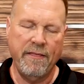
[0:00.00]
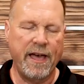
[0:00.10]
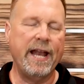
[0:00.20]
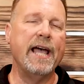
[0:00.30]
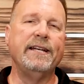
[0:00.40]

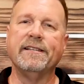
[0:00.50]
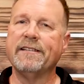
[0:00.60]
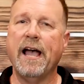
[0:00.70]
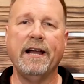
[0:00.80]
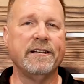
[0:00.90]
that head
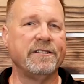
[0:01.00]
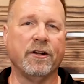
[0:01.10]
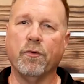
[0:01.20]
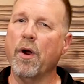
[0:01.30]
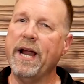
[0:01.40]
design is the
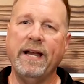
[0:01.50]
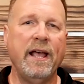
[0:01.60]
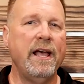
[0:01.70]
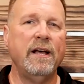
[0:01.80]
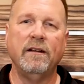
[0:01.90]
great
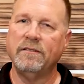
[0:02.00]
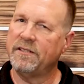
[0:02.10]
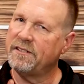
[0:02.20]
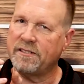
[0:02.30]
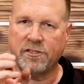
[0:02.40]

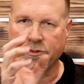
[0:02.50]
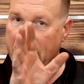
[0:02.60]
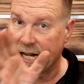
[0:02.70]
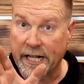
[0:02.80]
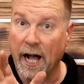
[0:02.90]

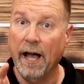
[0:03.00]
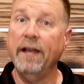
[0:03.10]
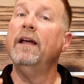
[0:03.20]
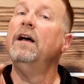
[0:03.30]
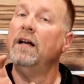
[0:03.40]
straight
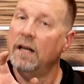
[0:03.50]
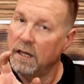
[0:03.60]
cut,